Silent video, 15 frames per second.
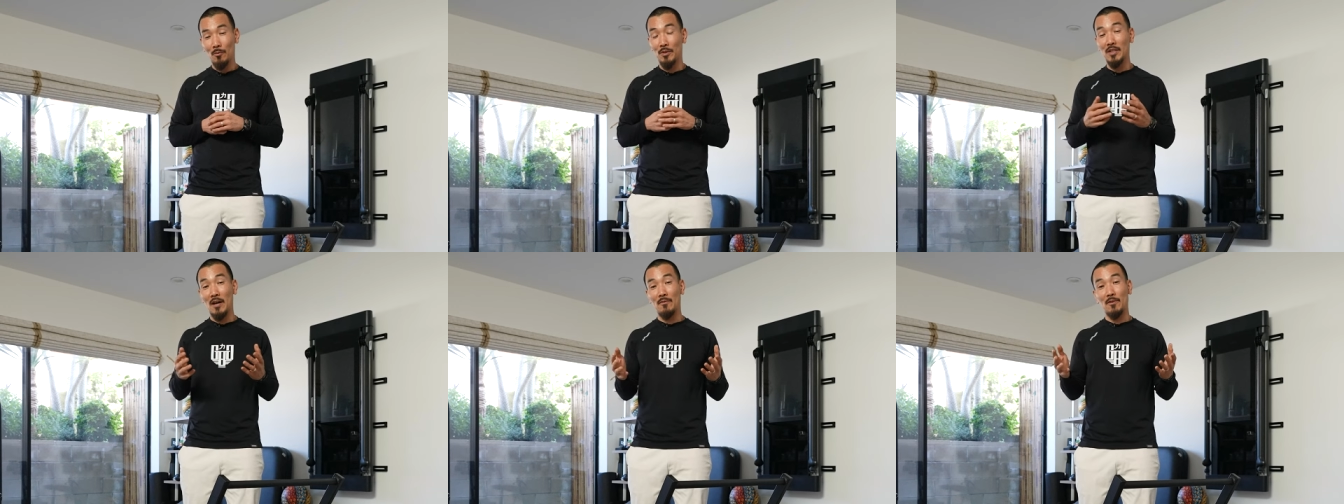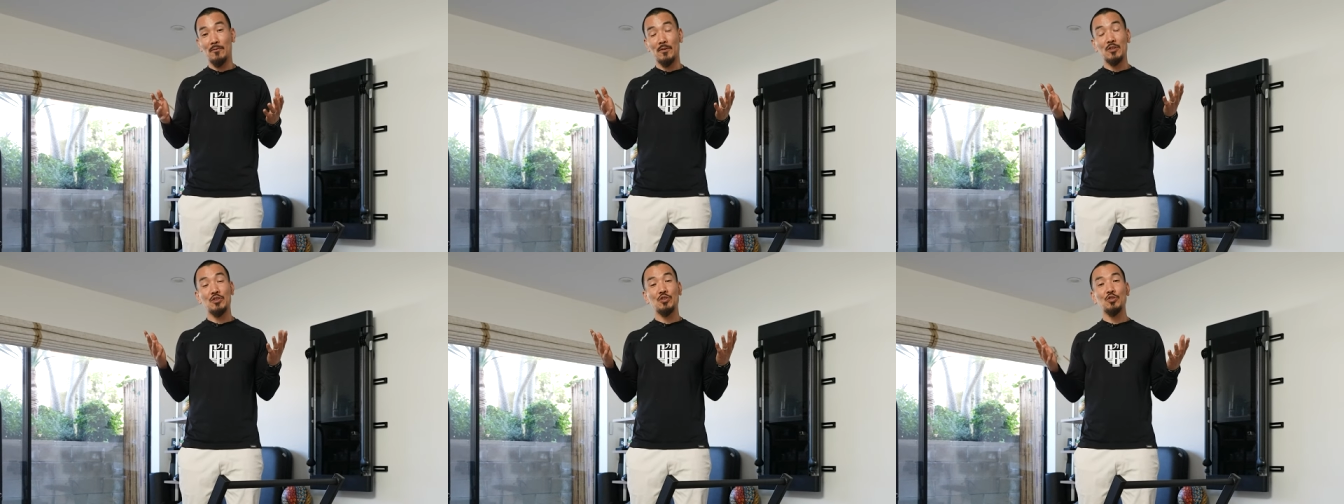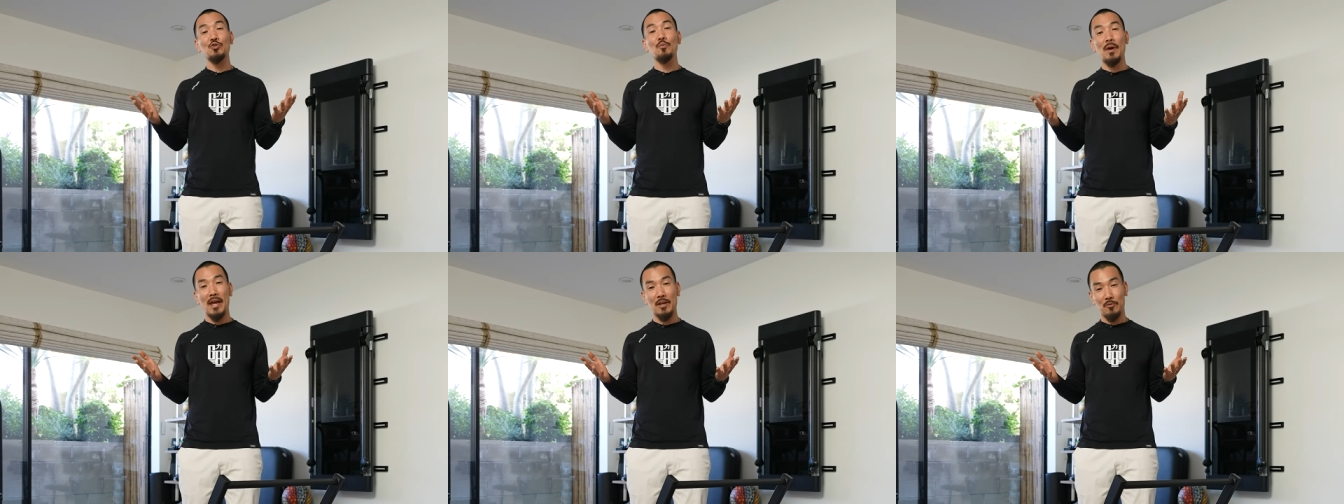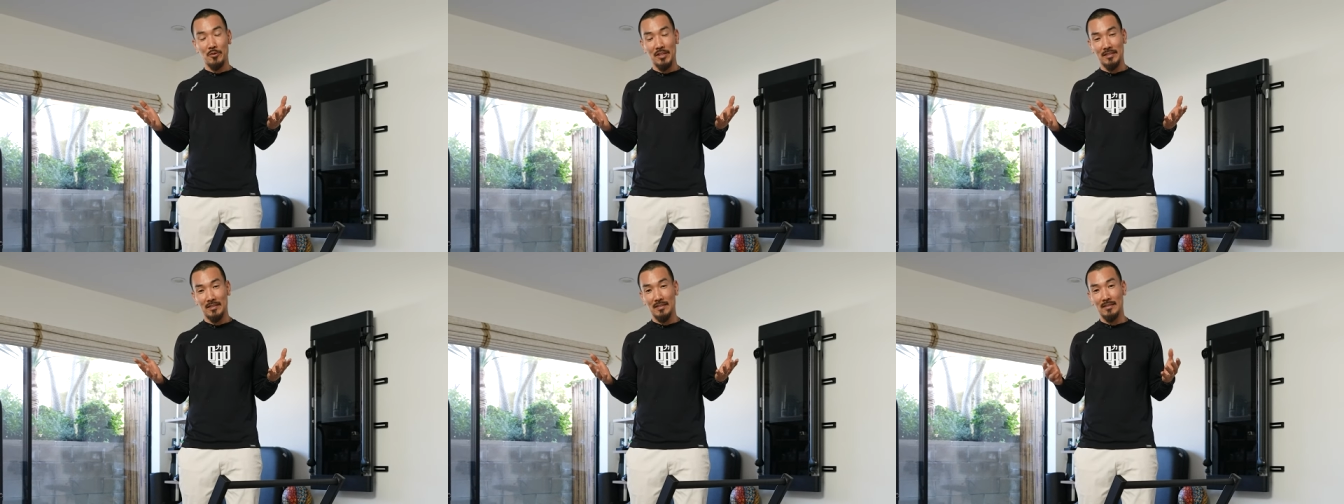We love it for two main
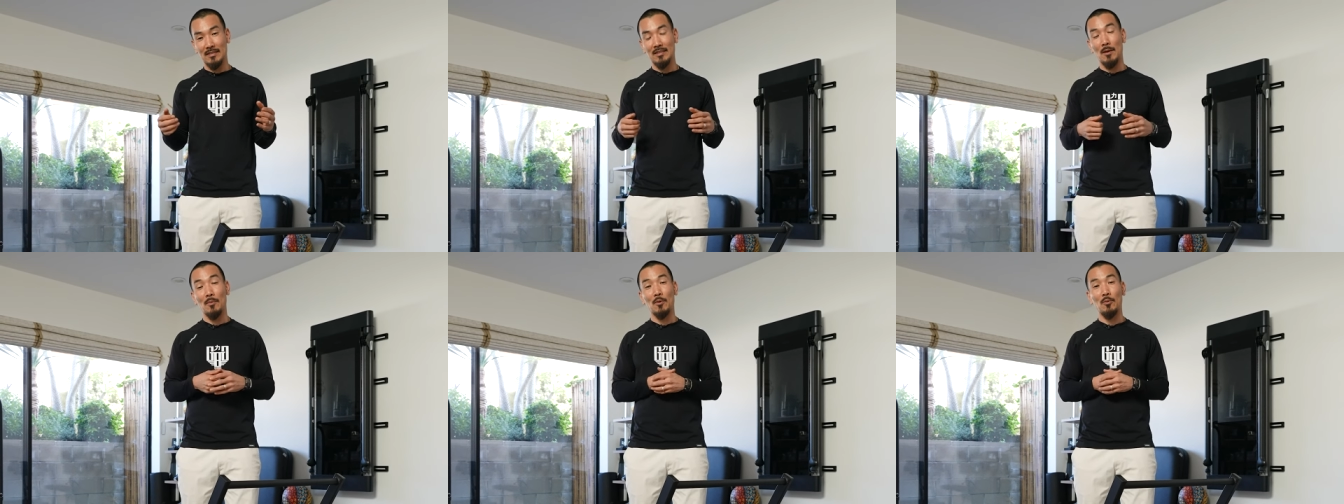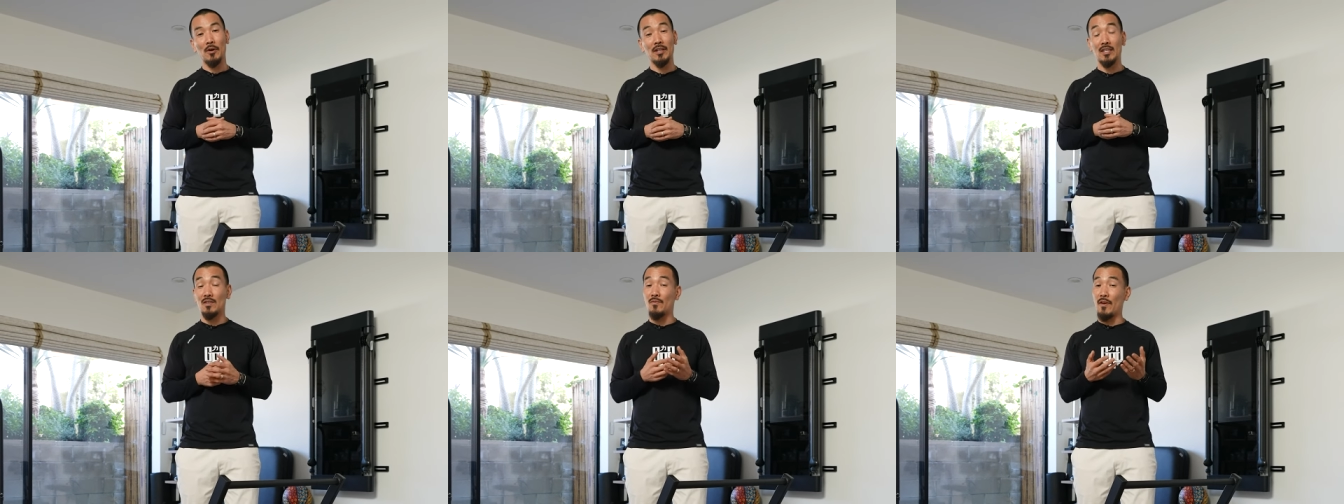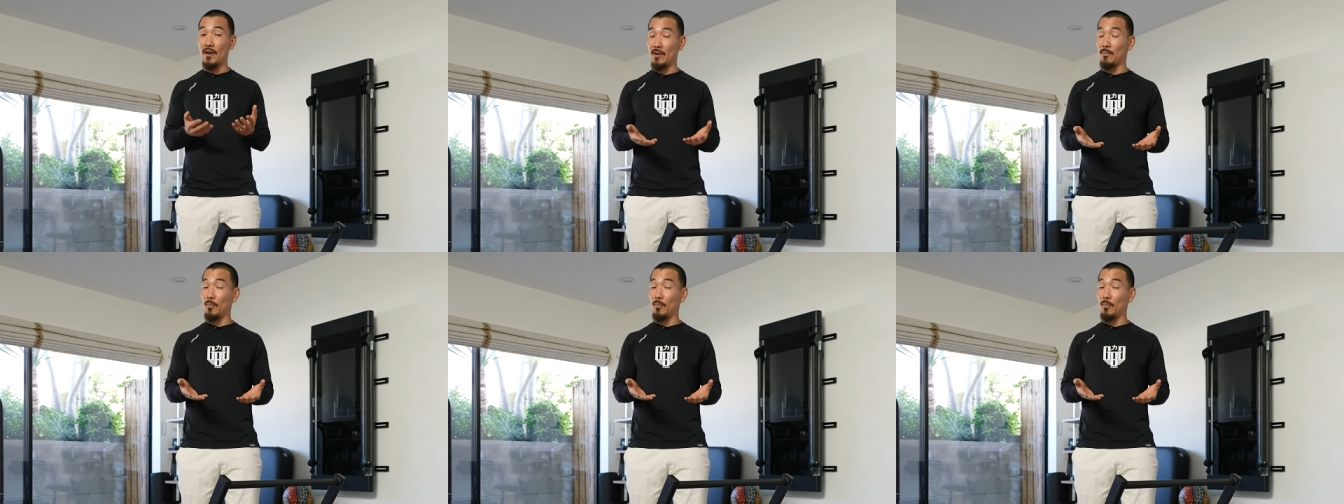reasons. Number one, it's very